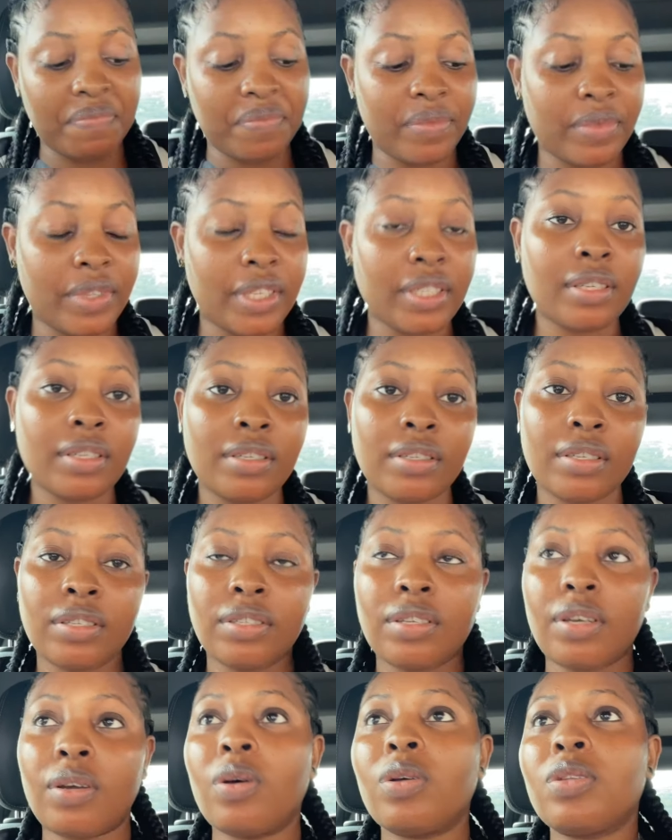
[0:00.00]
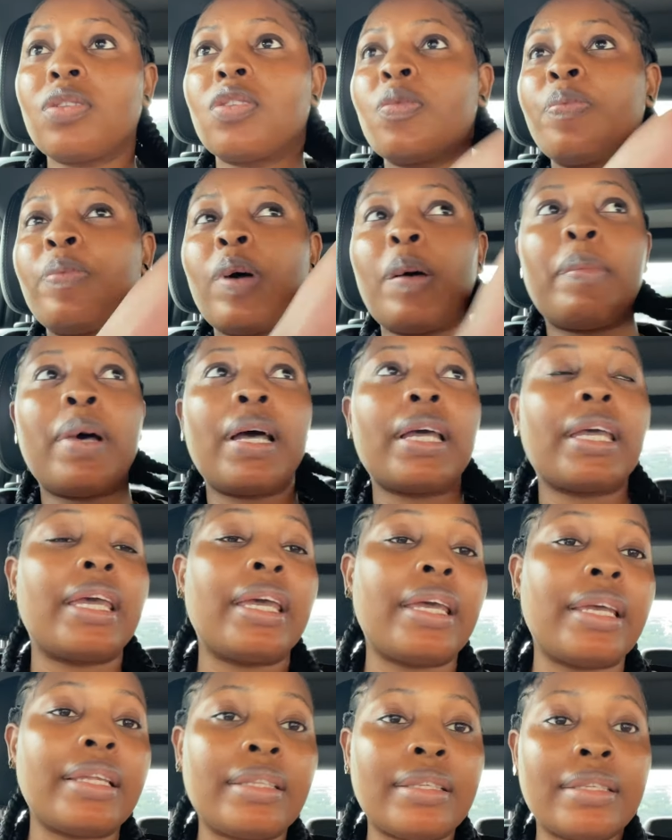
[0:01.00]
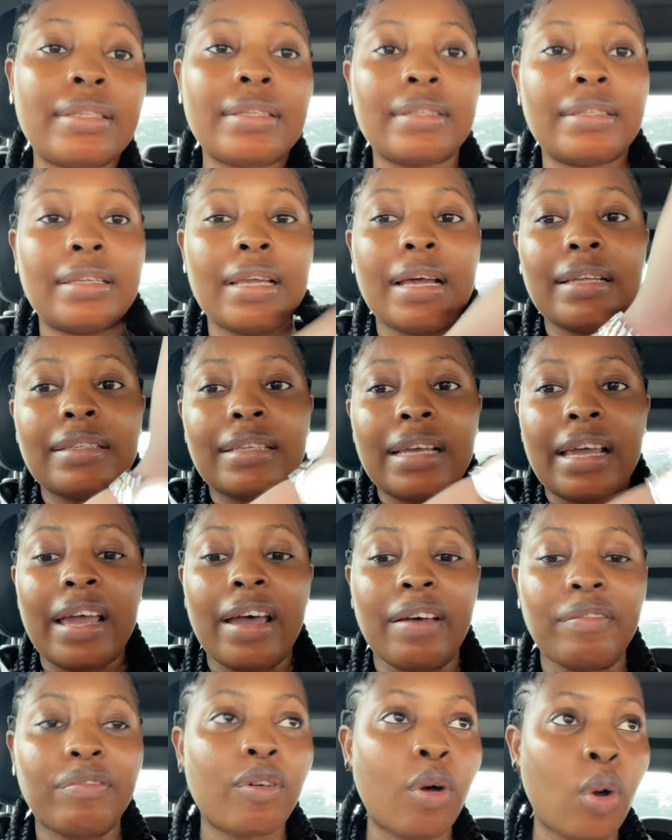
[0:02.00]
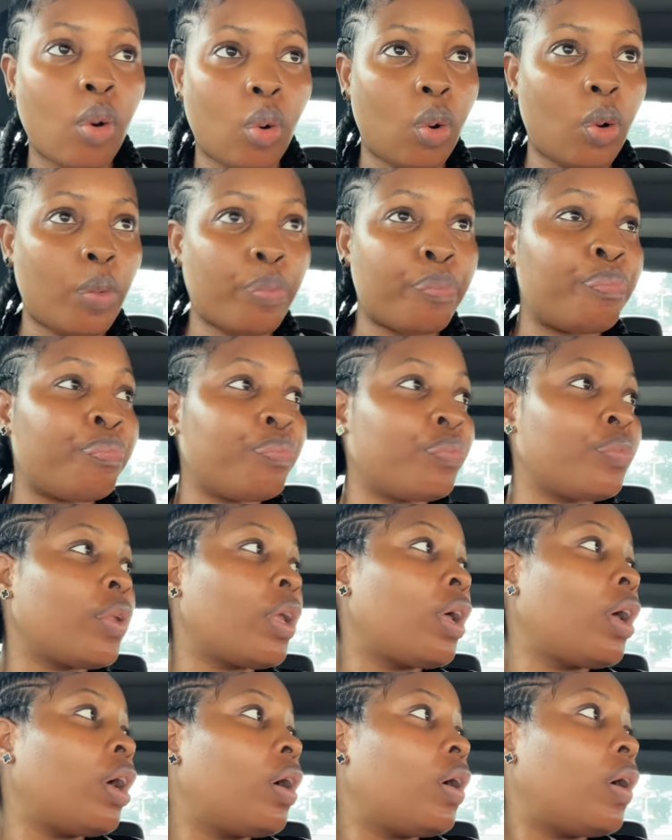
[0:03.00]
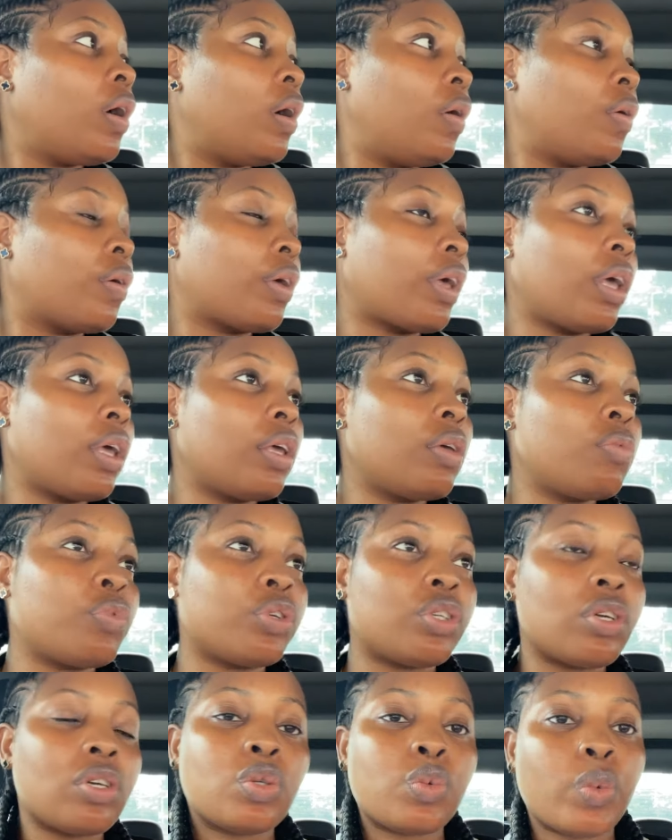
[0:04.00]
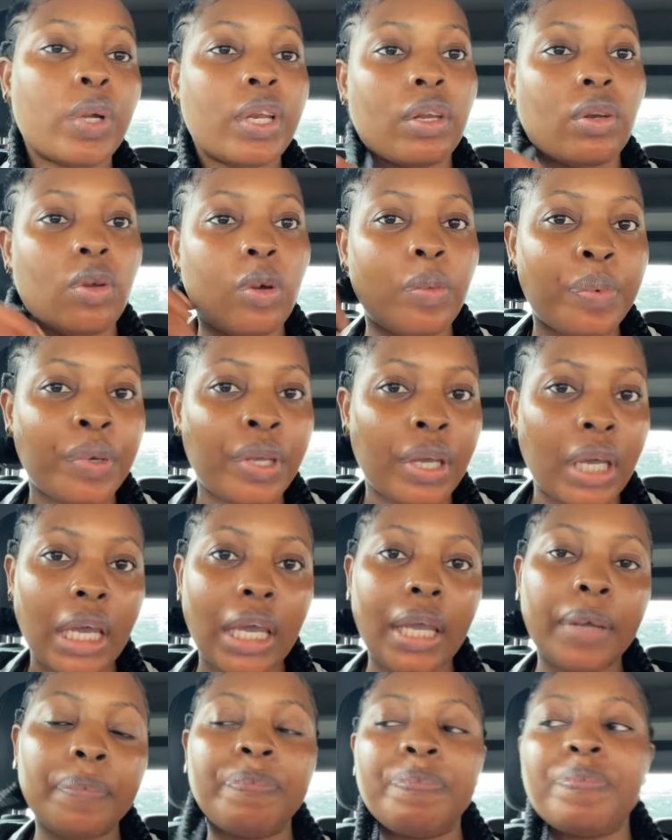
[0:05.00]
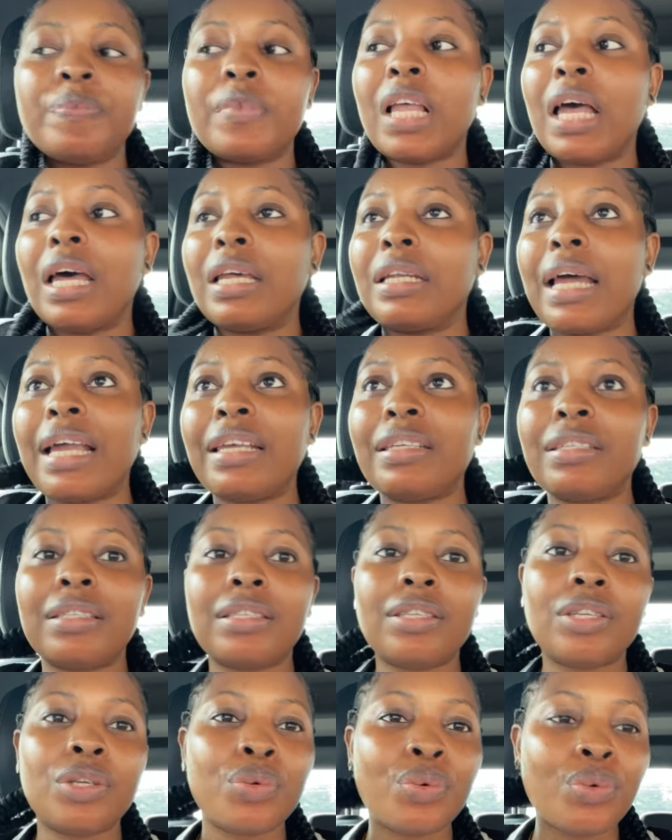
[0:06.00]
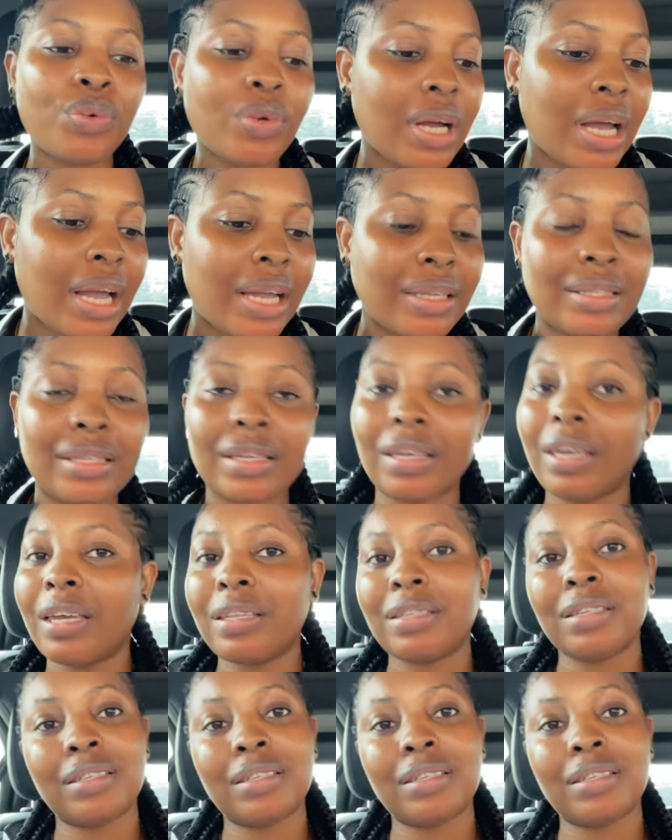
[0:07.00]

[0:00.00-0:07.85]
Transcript: This is the second supermarket that I have come. Okay, we just rounded up here and I still can't get the